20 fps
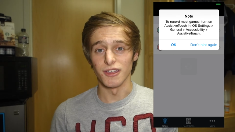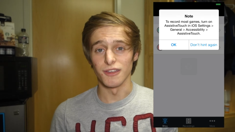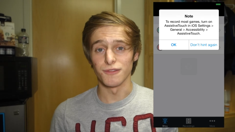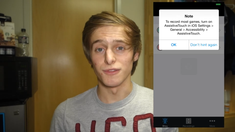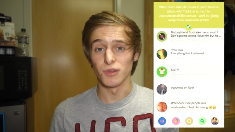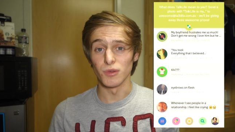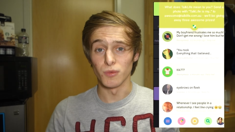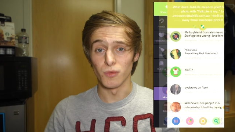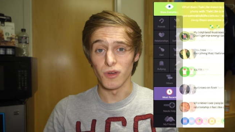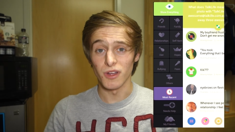
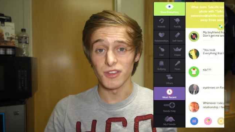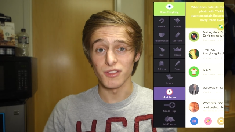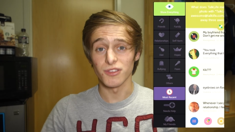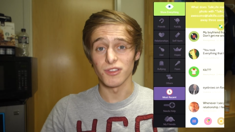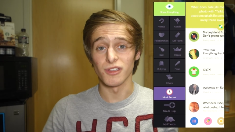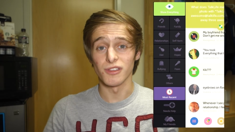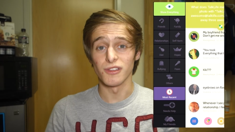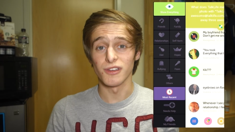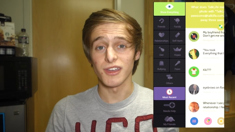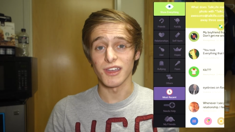If you want
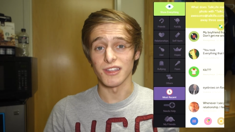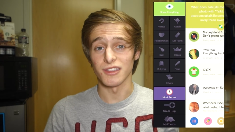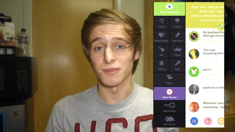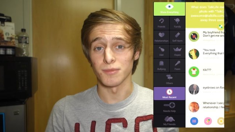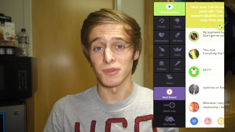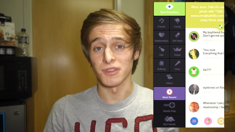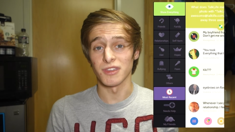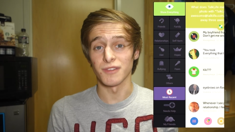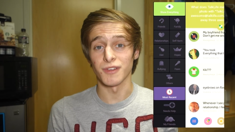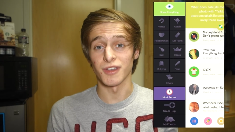to look at
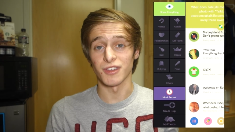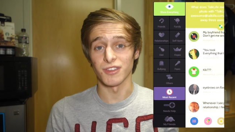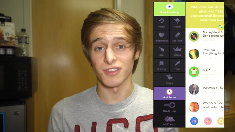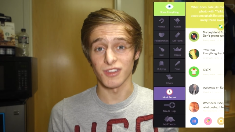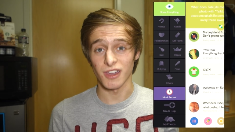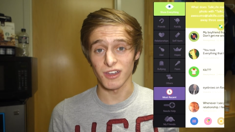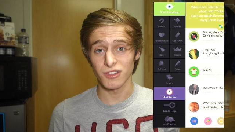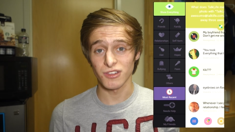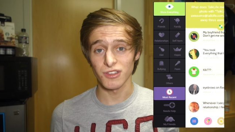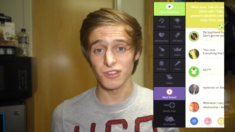specific
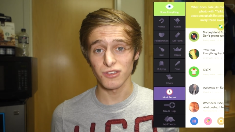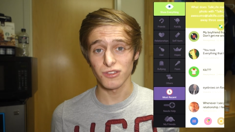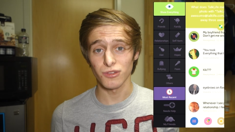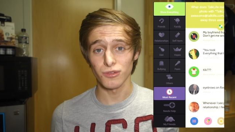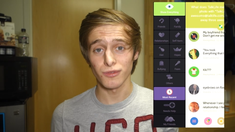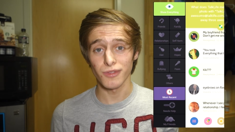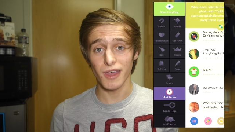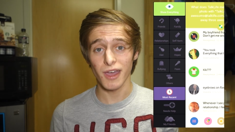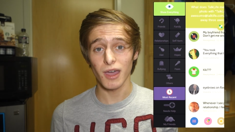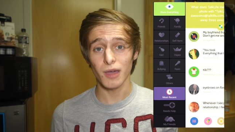sections
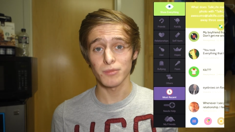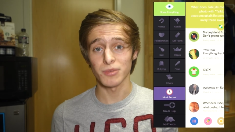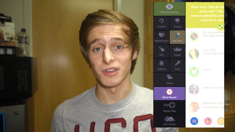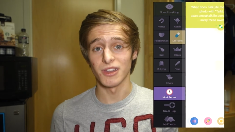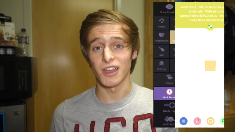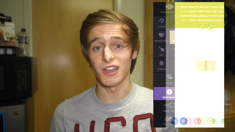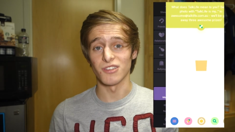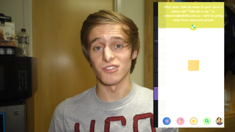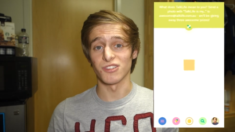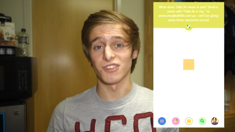through the app and
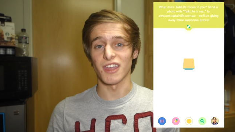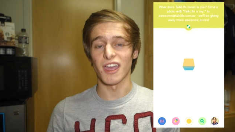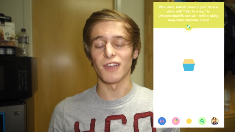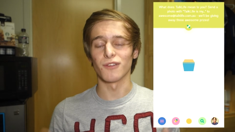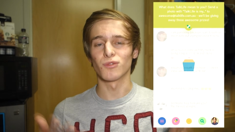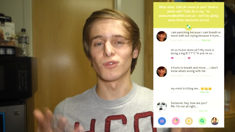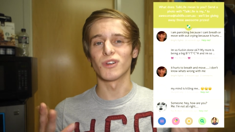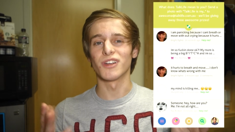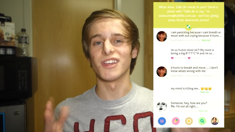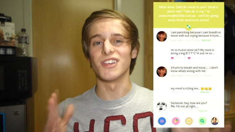not just
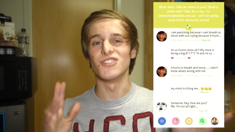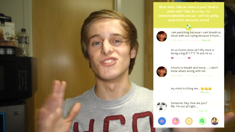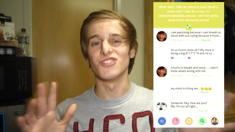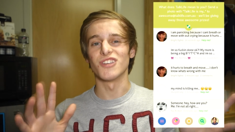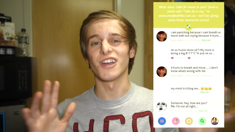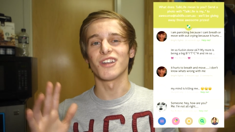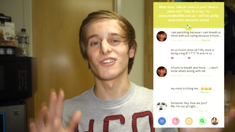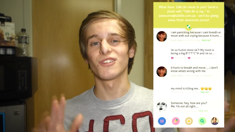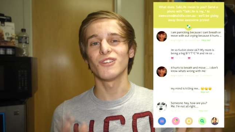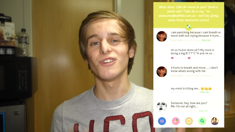everyone in
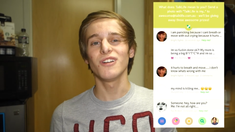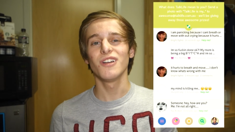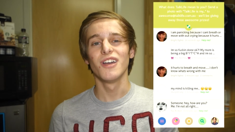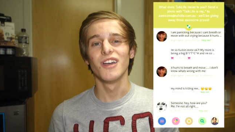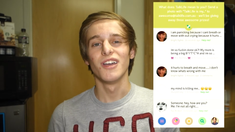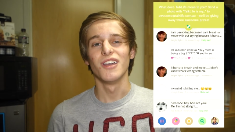general,